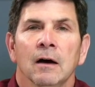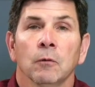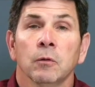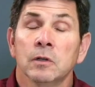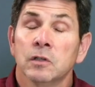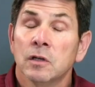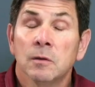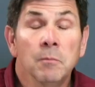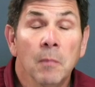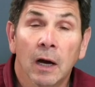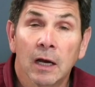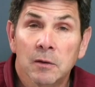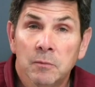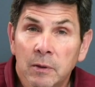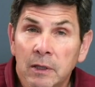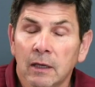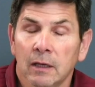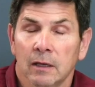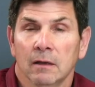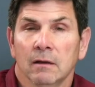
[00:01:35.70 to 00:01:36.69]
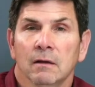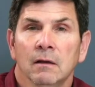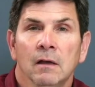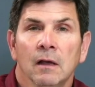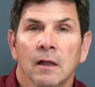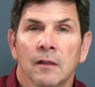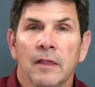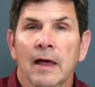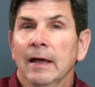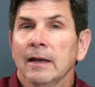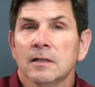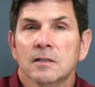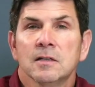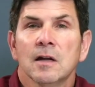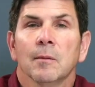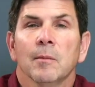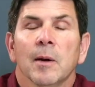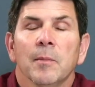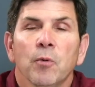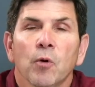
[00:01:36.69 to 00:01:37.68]
which it might be, that is
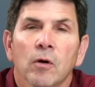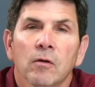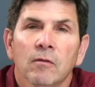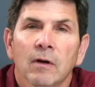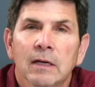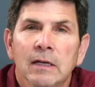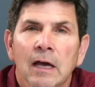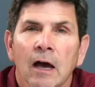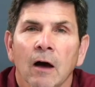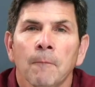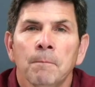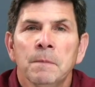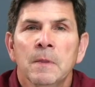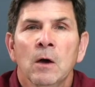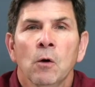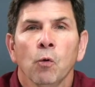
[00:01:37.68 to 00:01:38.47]
not my point right now.